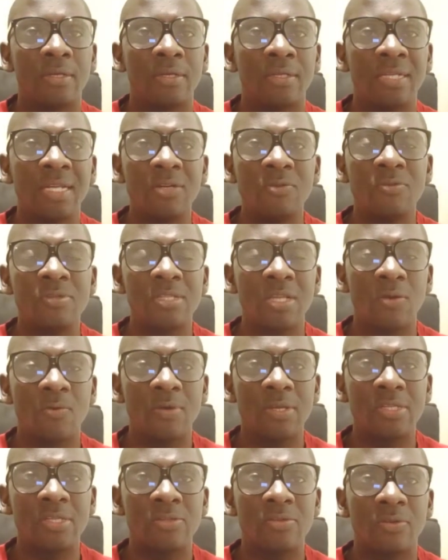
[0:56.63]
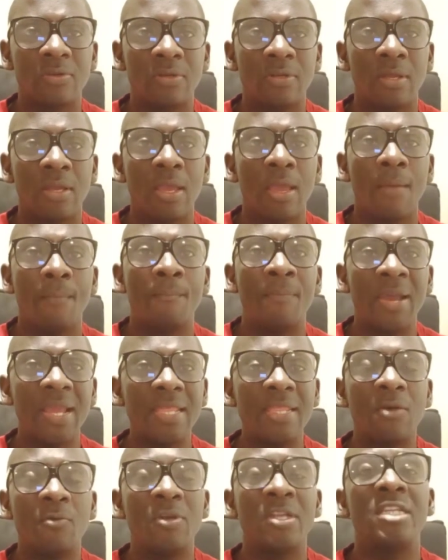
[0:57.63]
That was the question. By
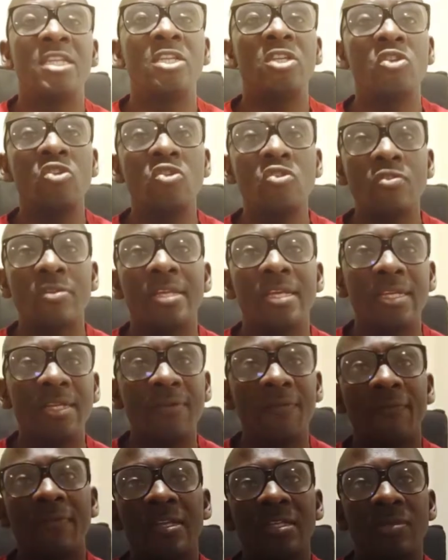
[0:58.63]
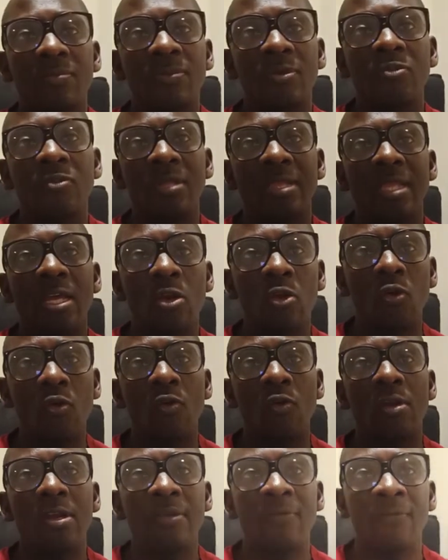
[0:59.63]
the way, did you know the difference between the
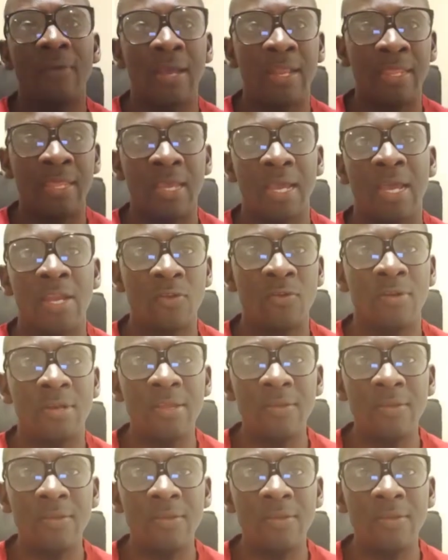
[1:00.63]
local leave and the annual